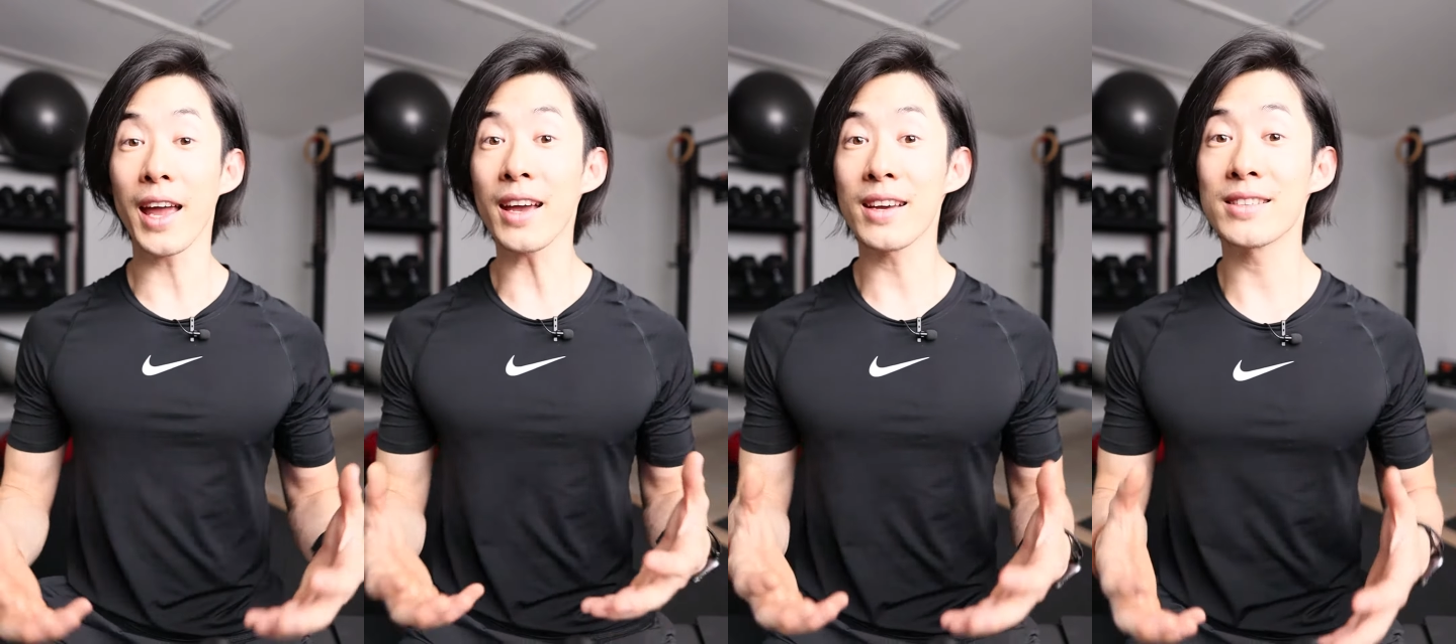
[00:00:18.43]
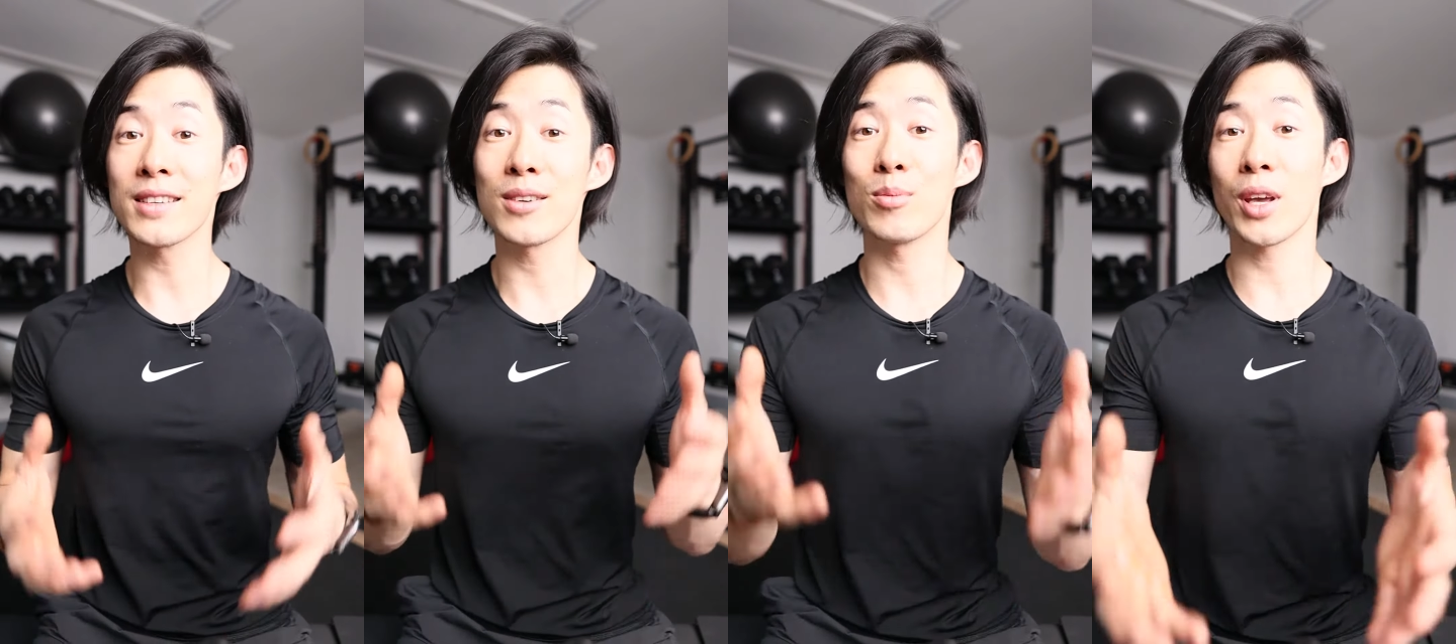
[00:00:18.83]
and
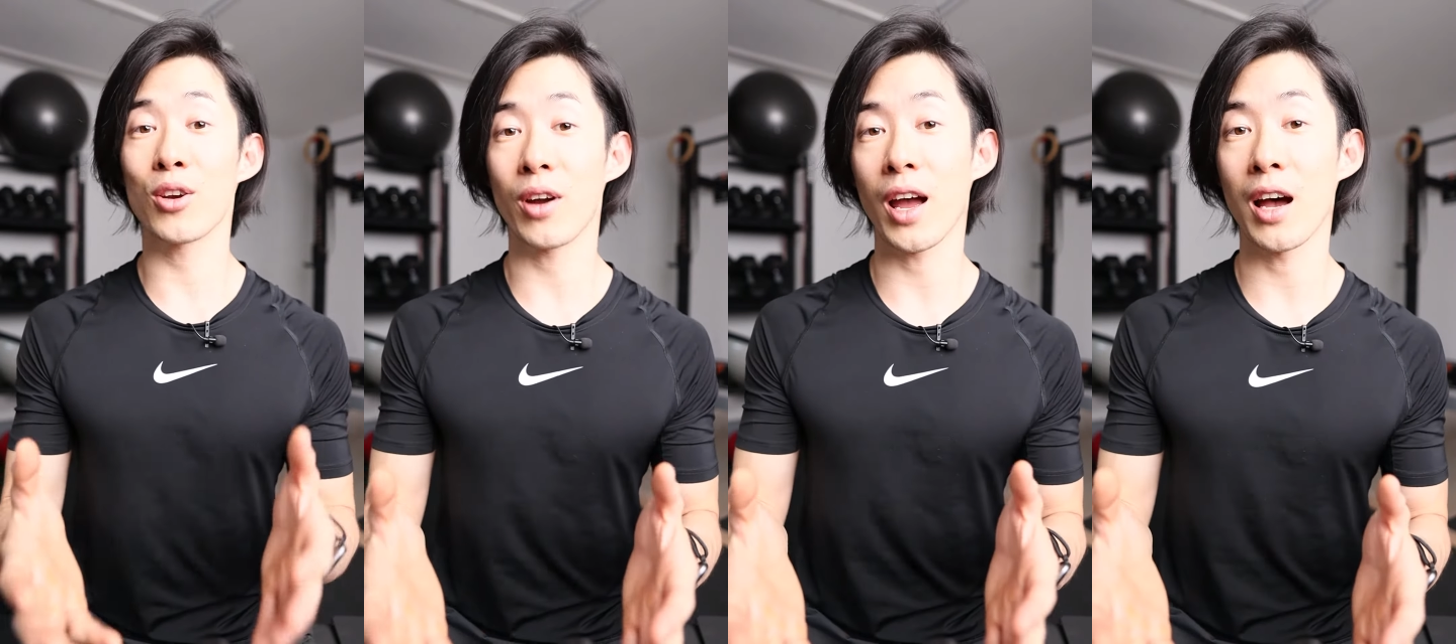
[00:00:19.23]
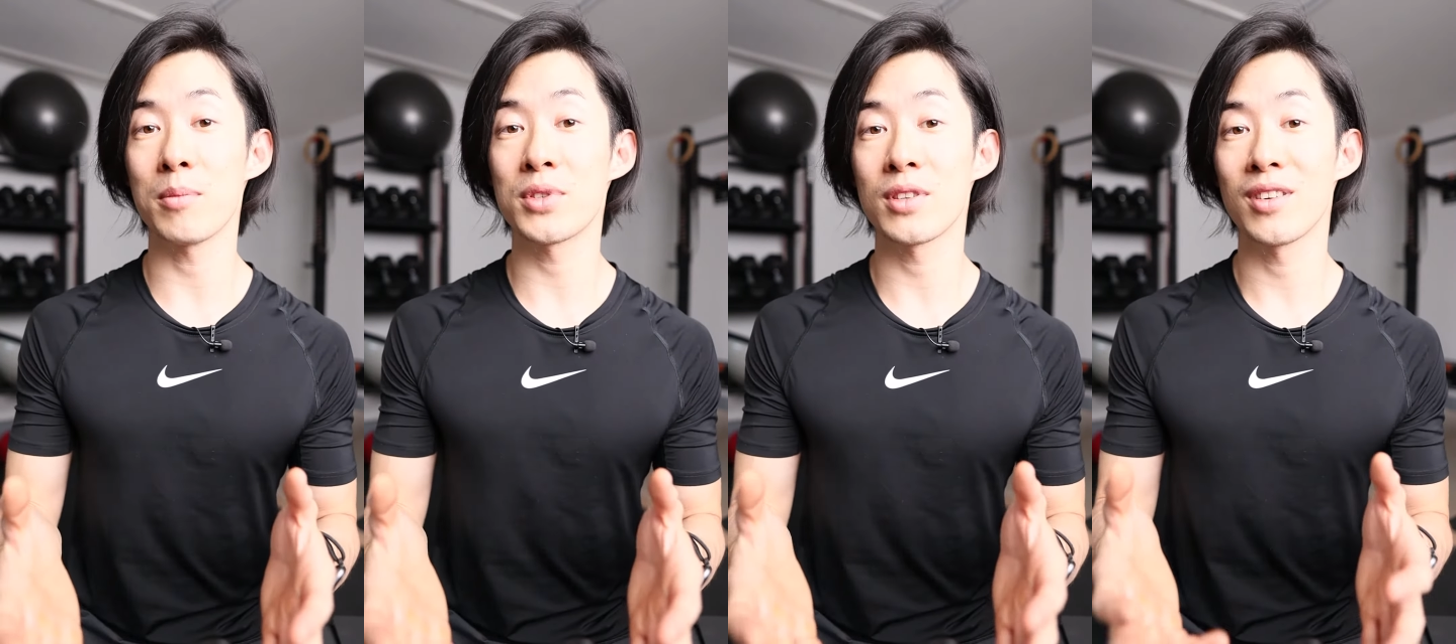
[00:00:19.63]
make your
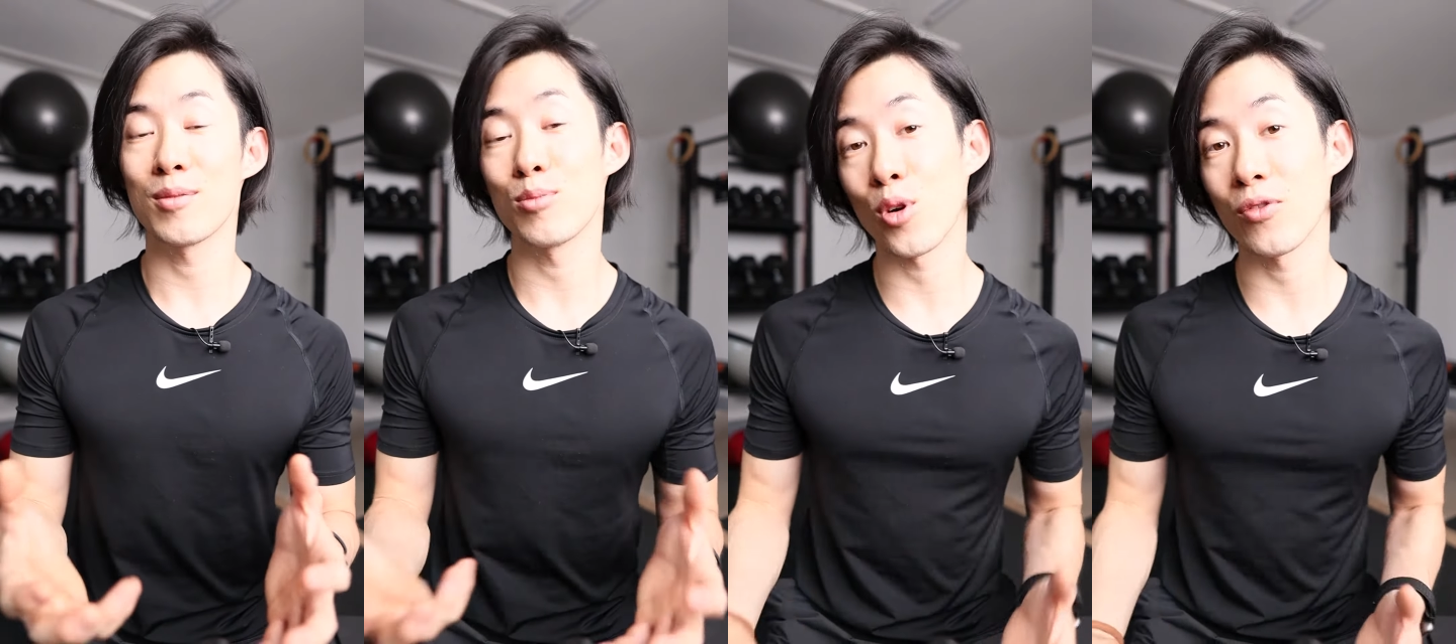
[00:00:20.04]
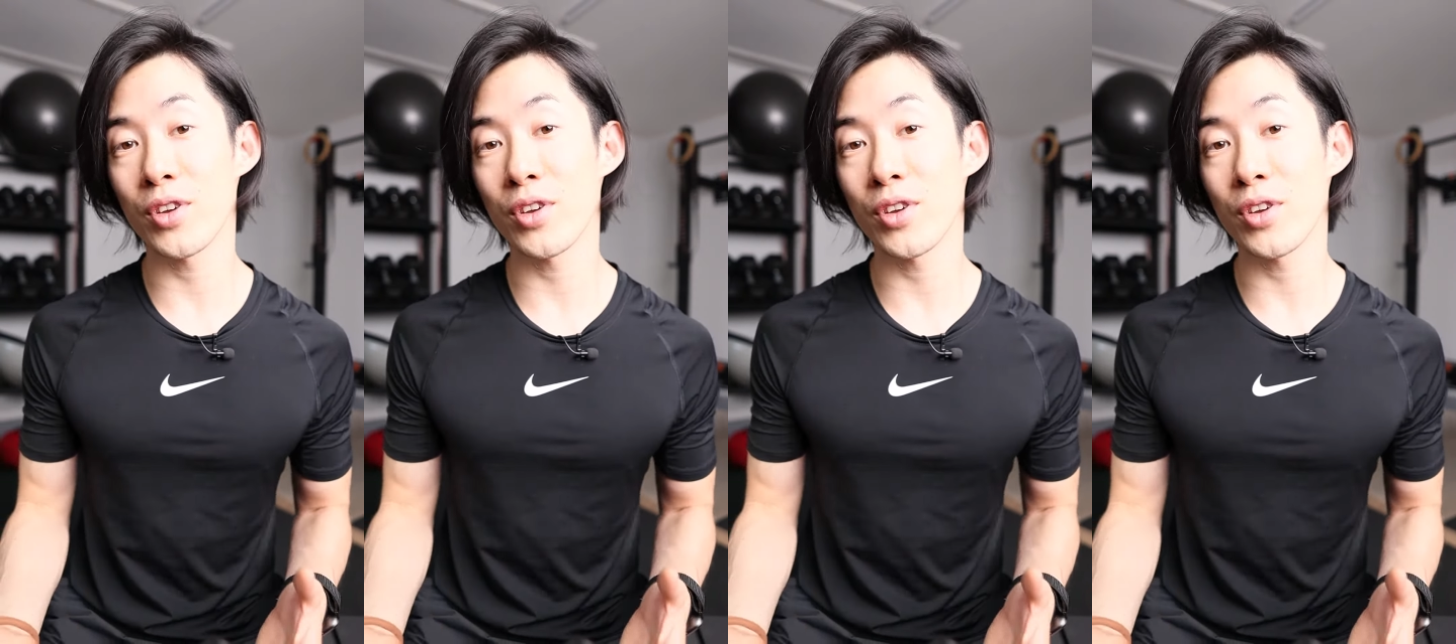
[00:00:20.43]
abs more